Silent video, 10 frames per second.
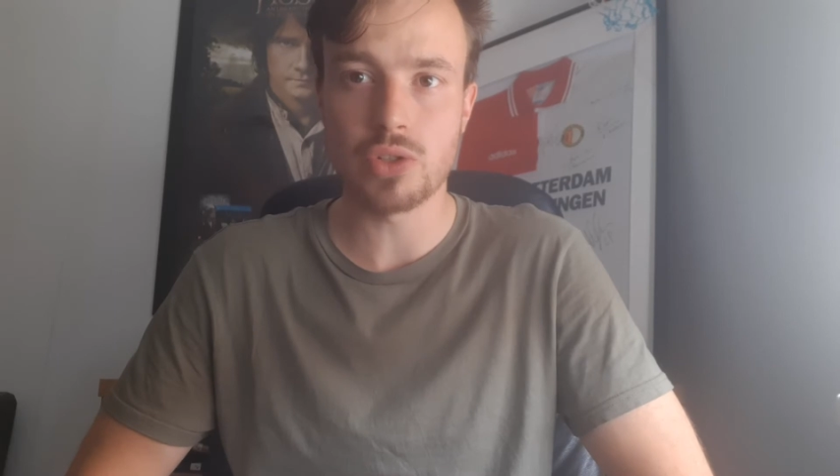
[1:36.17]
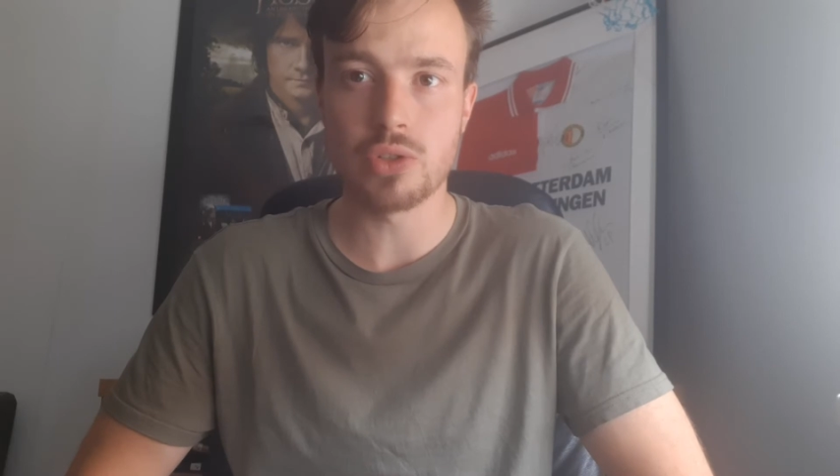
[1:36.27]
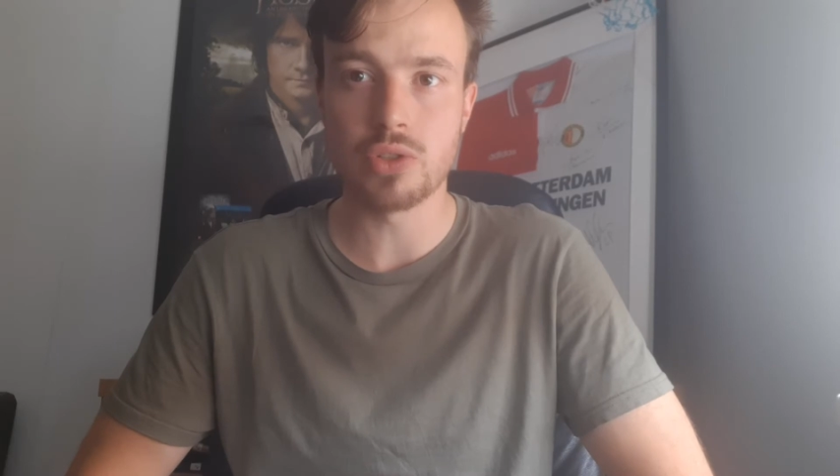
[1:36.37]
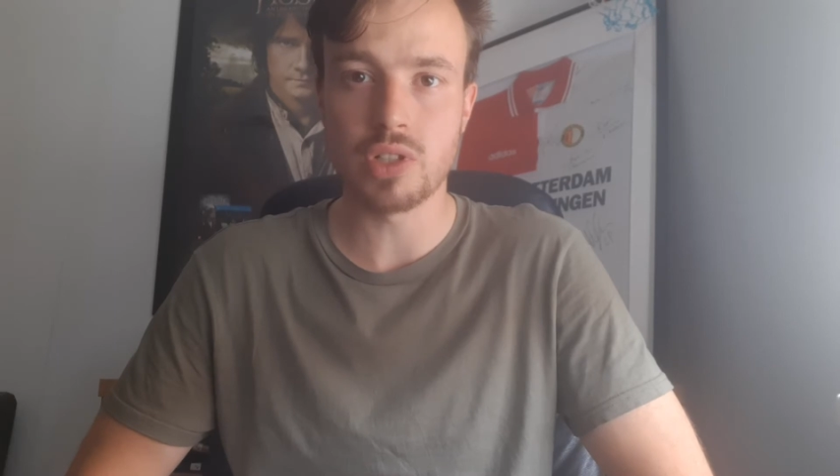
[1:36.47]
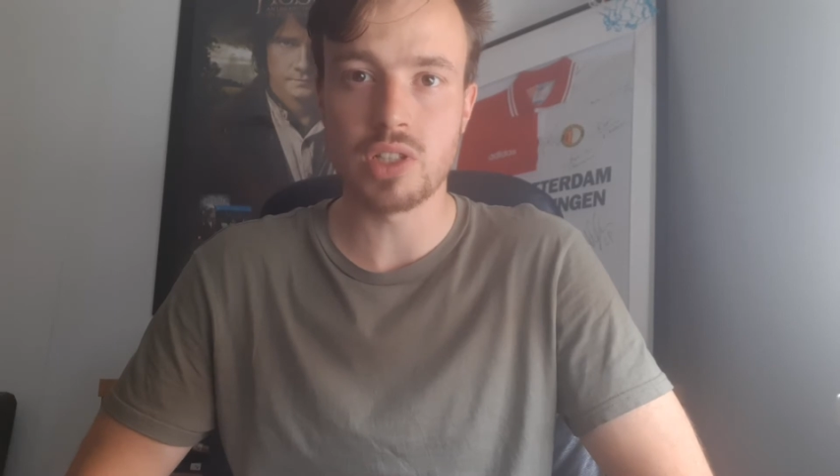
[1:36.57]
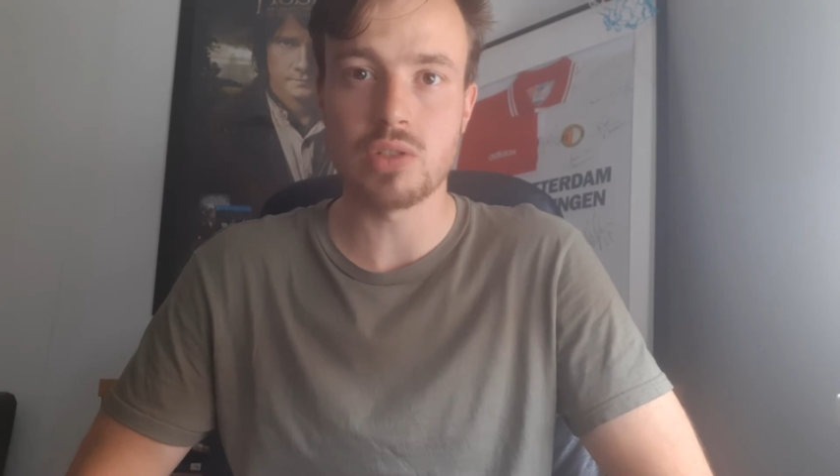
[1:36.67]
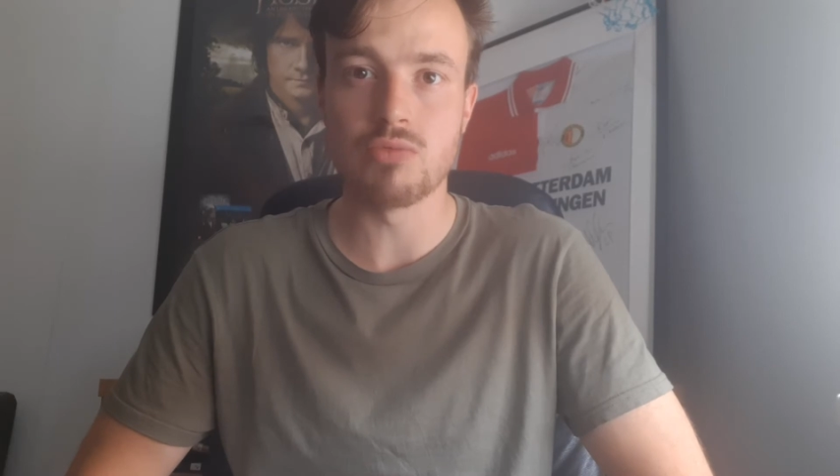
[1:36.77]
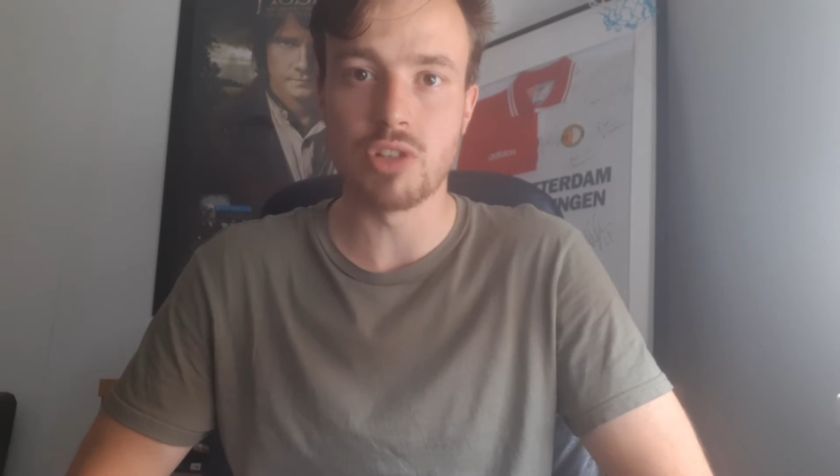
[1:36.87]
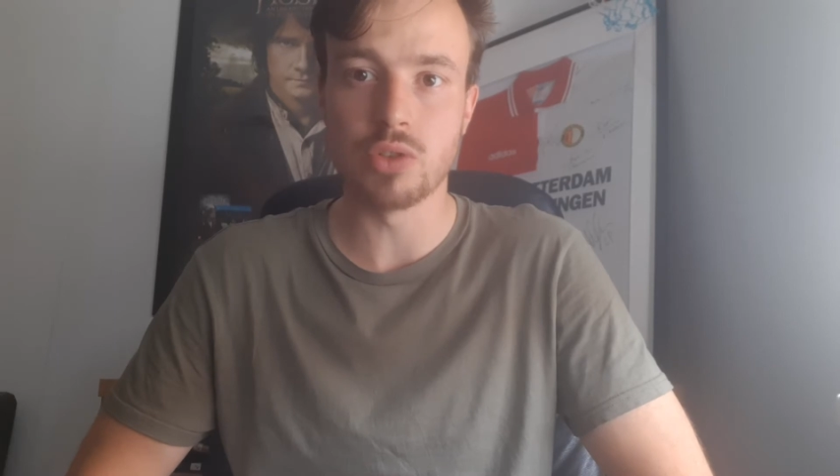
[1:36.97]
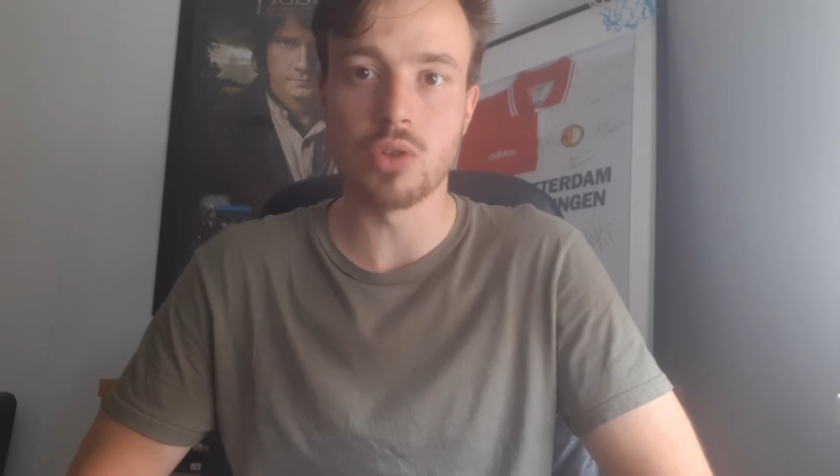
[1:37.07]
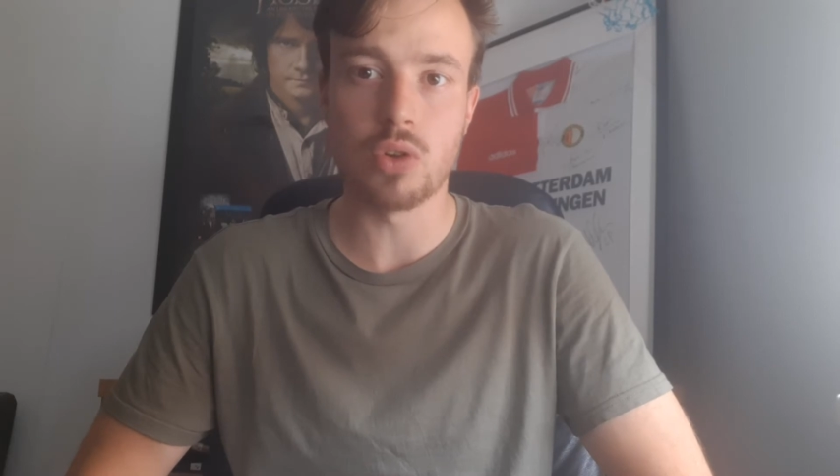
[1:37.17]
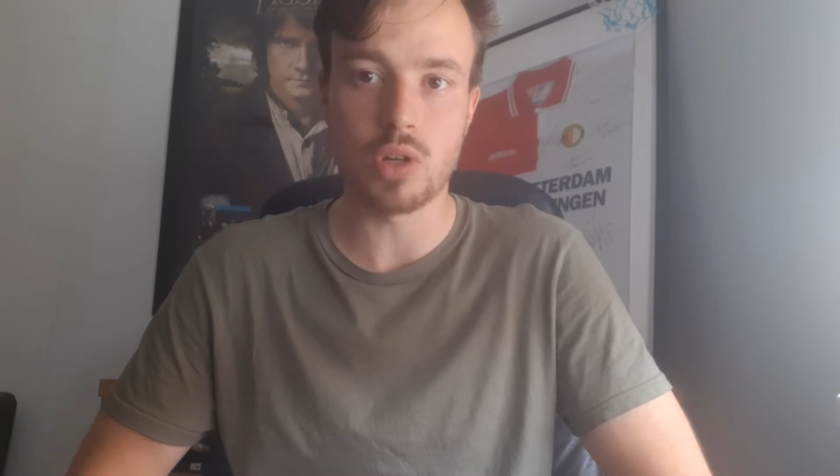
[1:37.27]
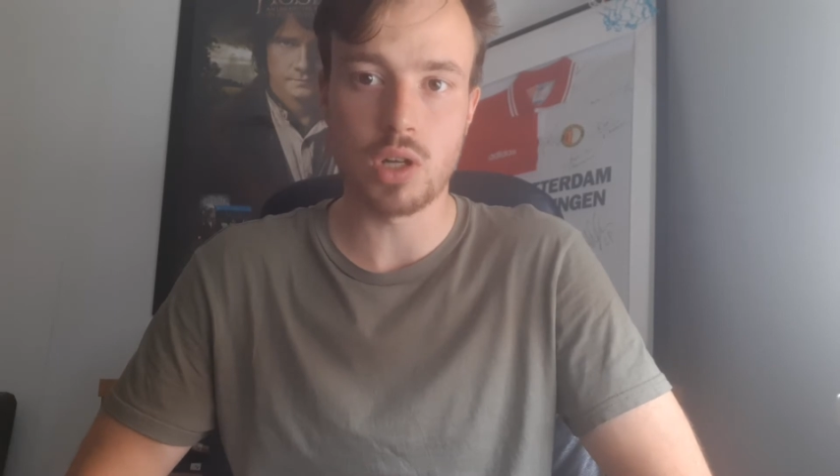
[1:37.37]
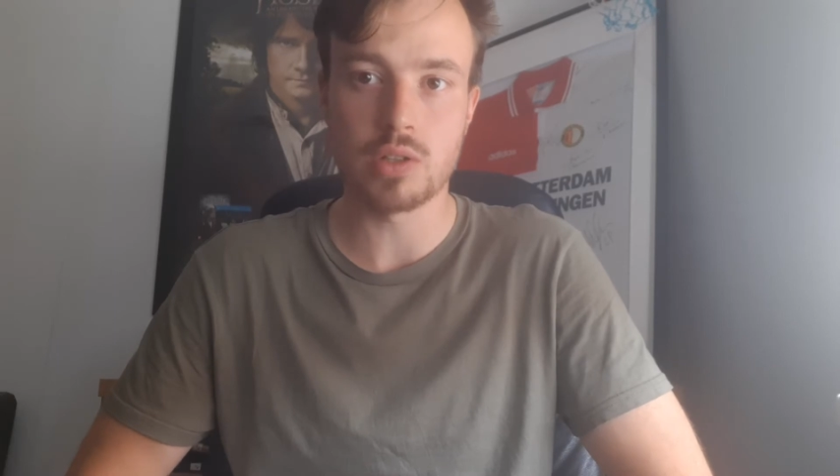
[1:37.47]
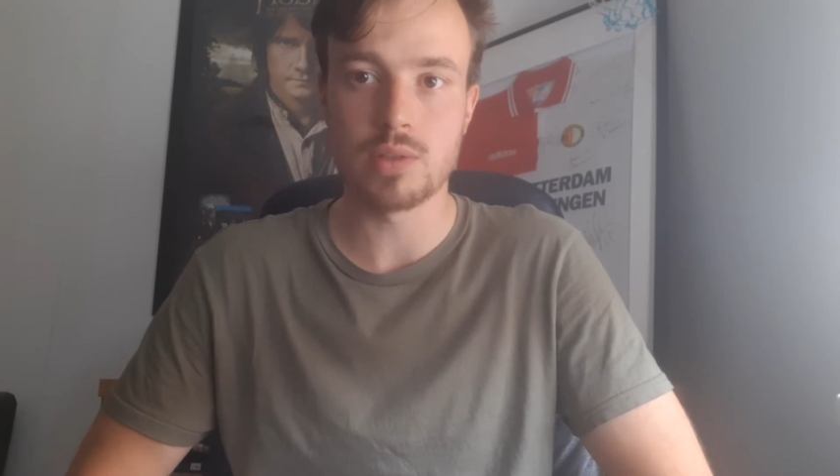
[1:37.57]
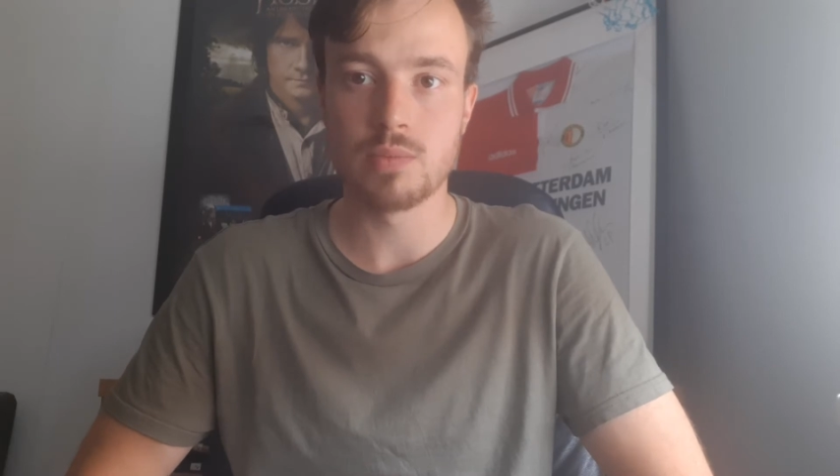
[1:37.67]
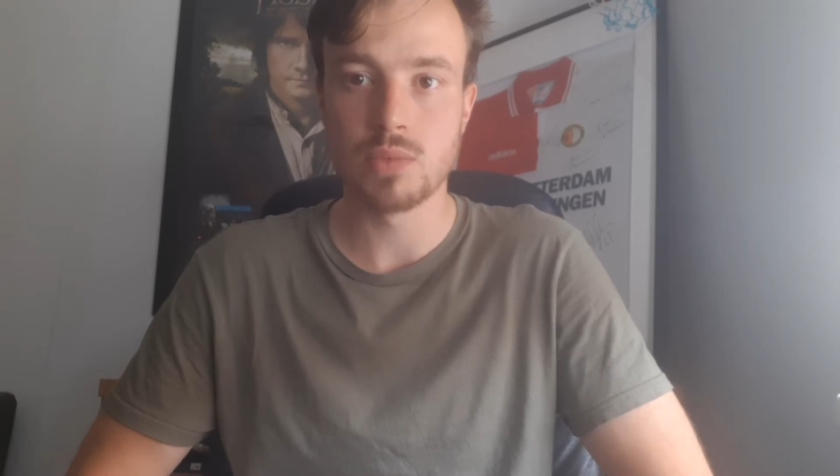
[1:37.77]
shirt is real or not.